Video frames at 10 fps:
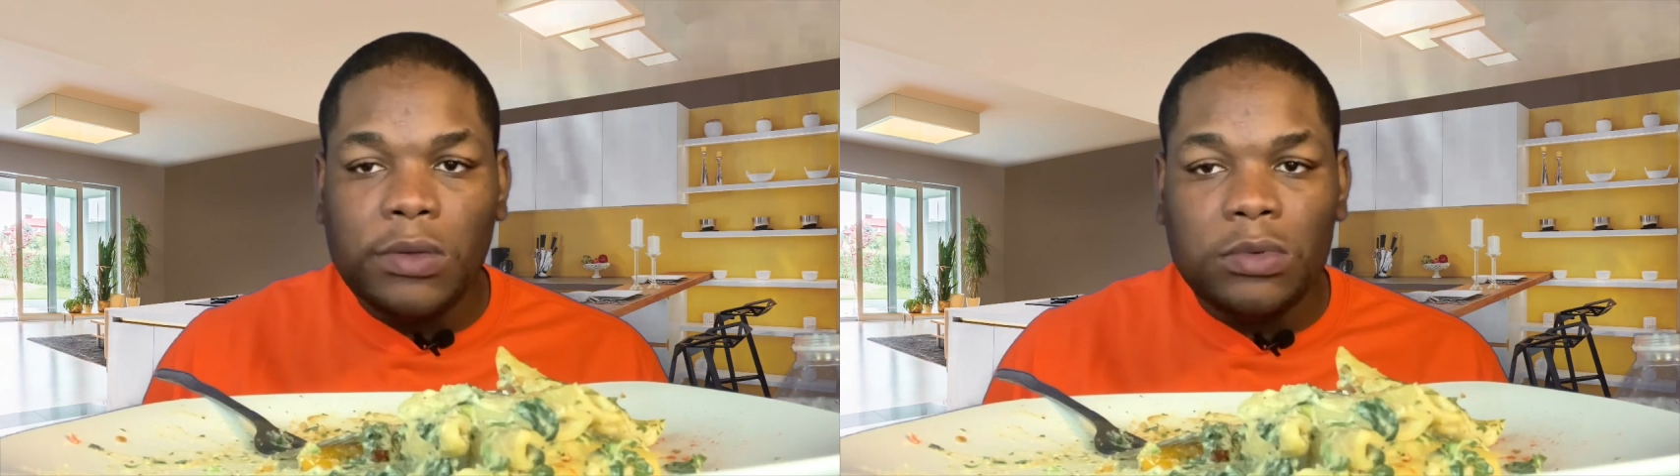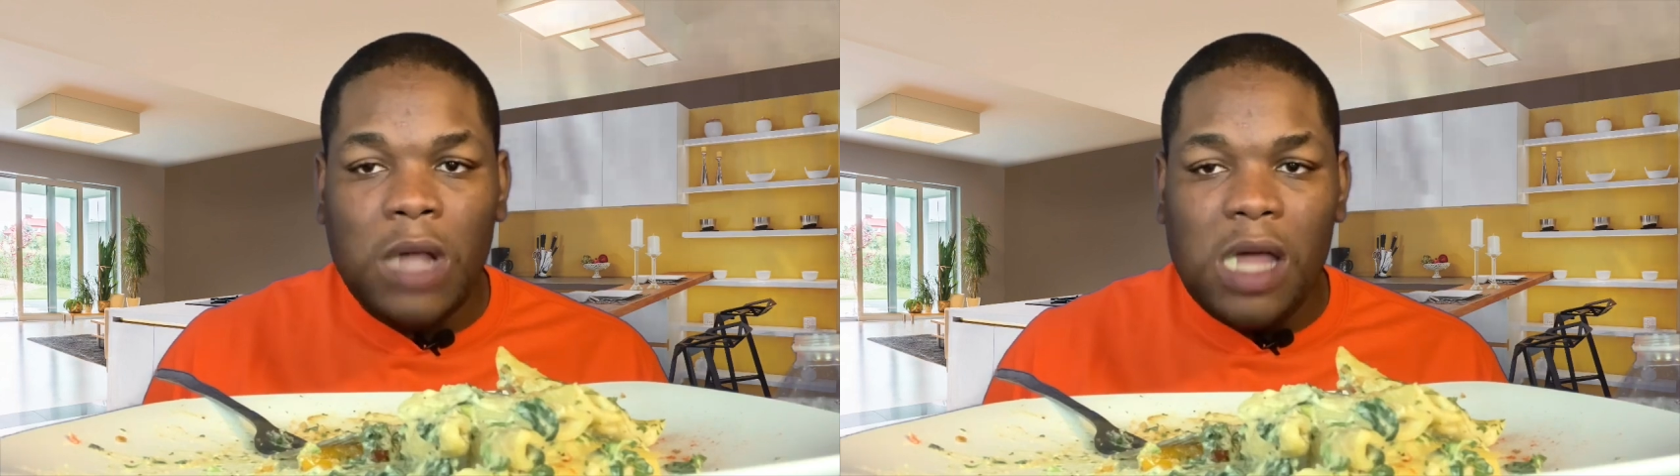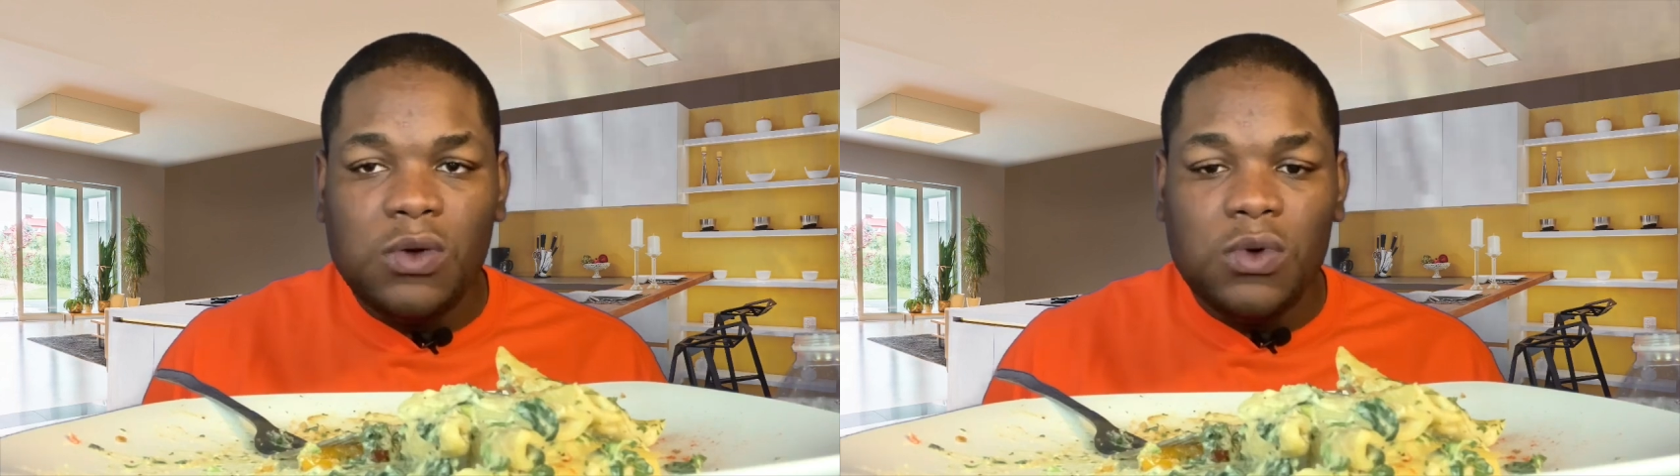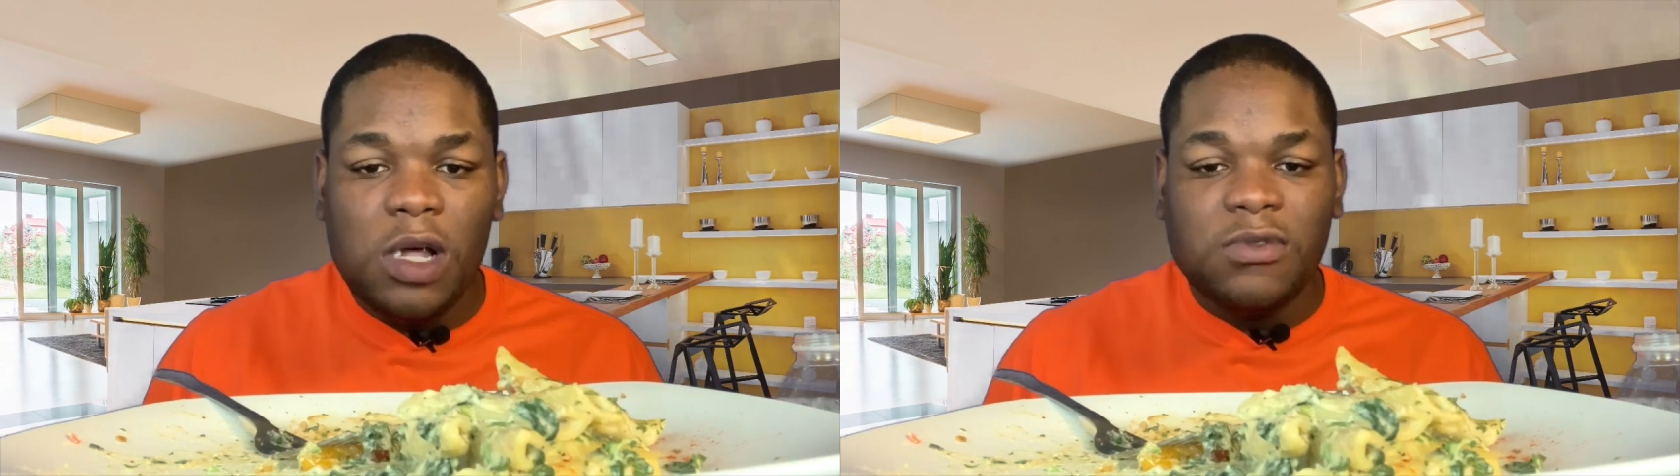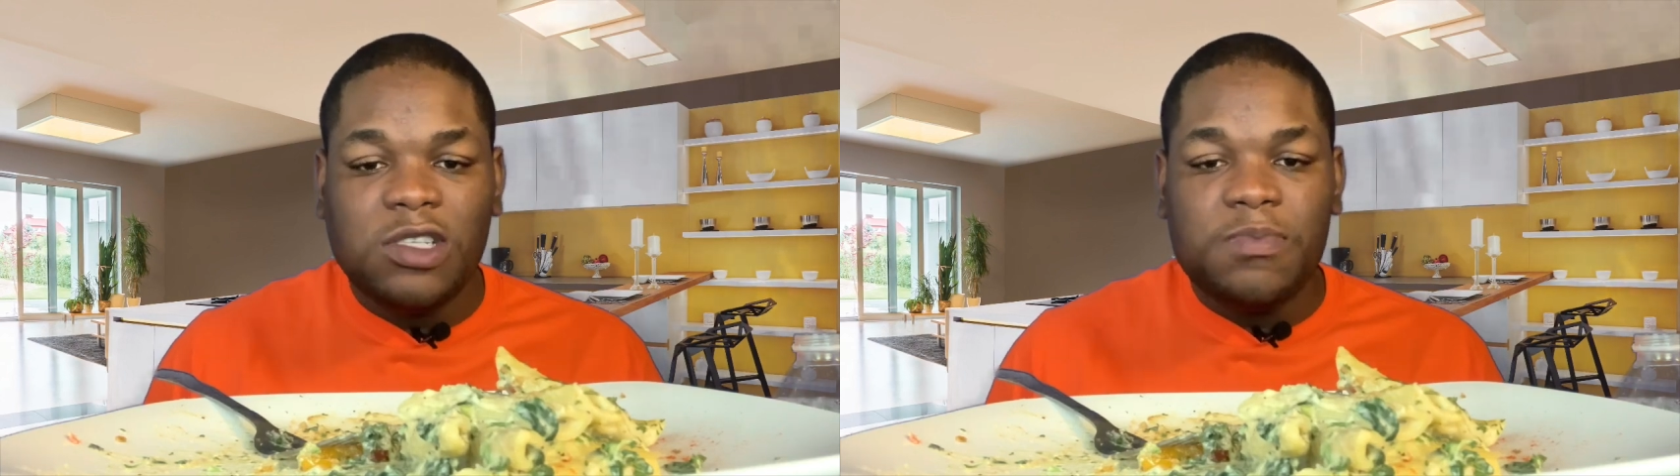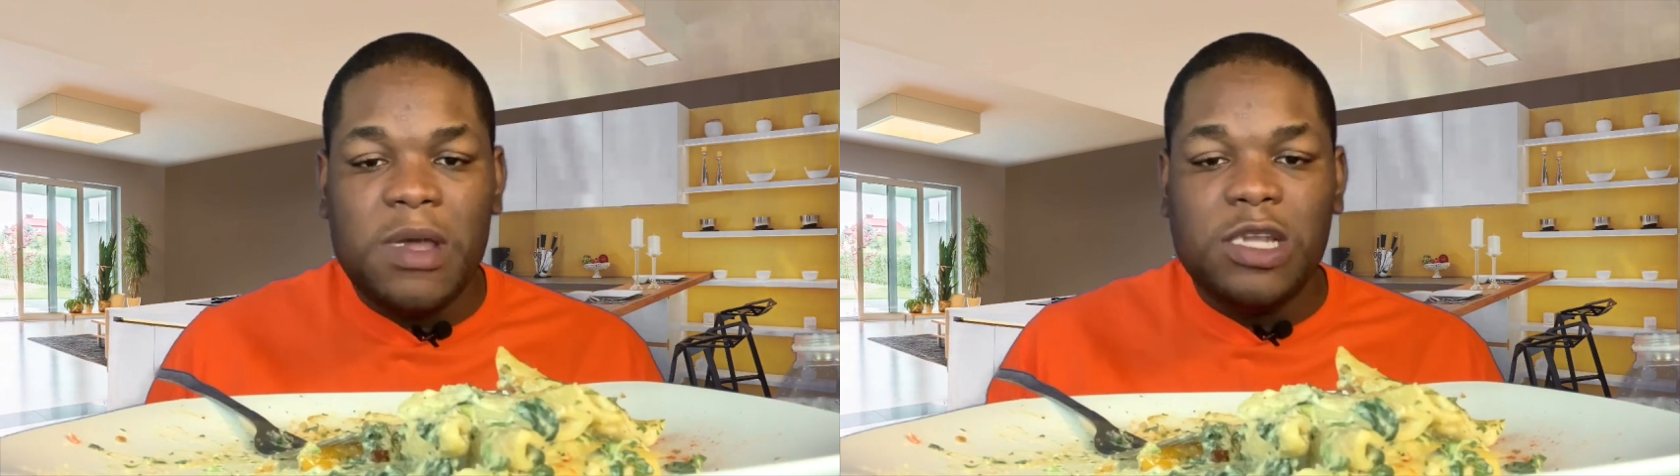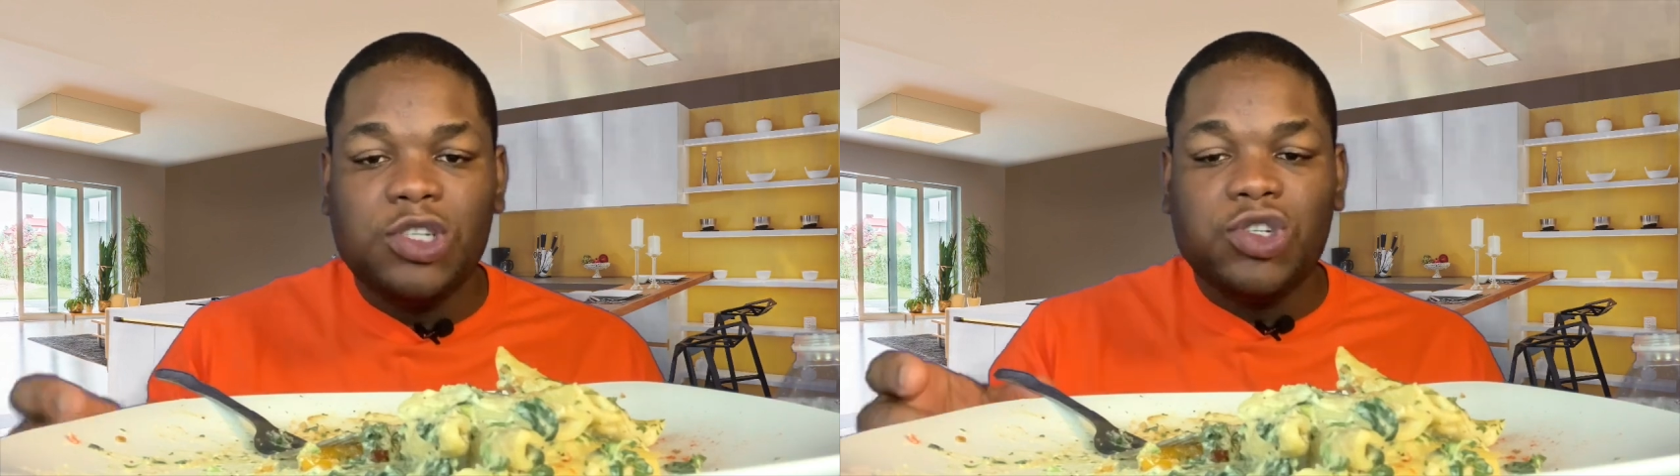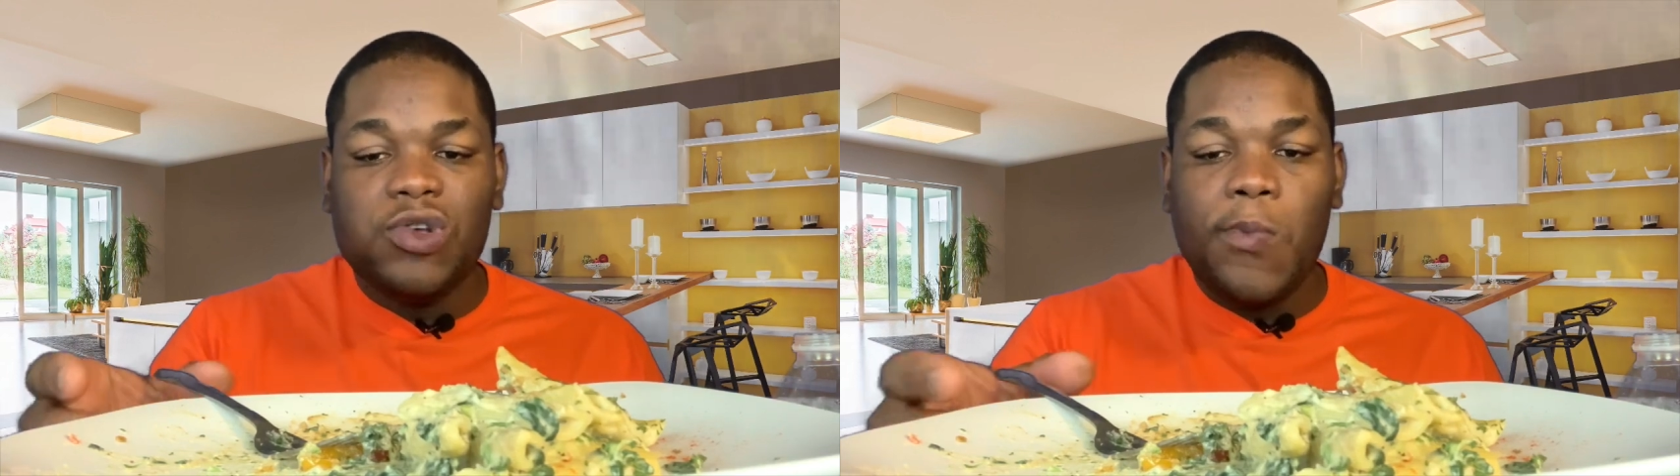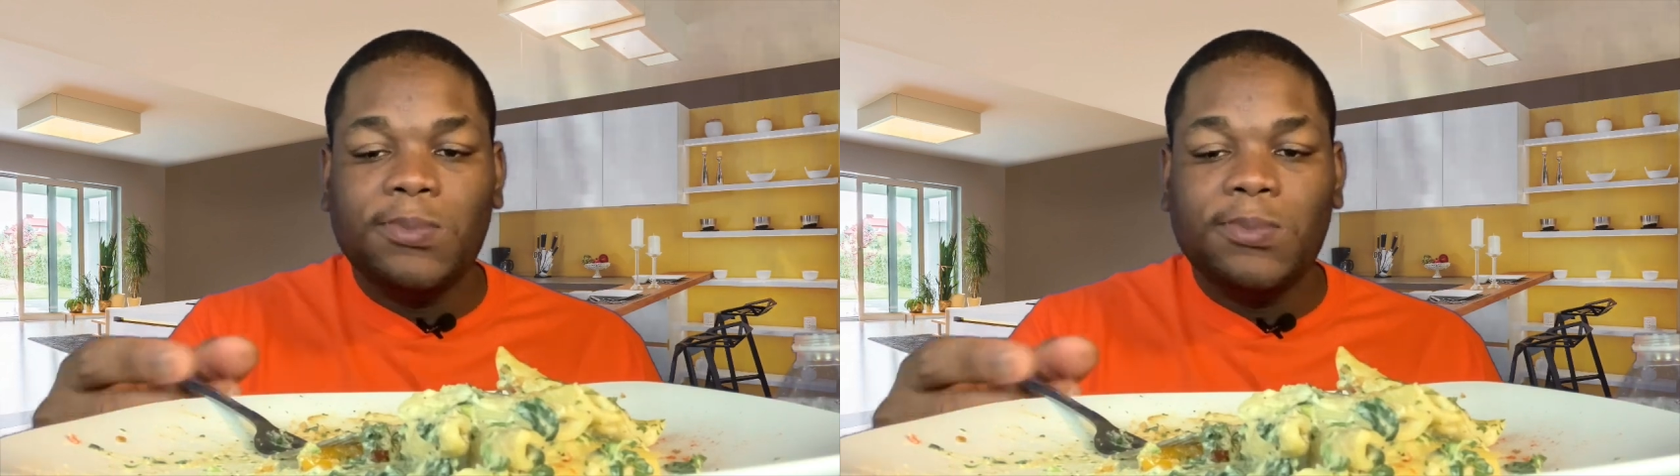I do love spinach.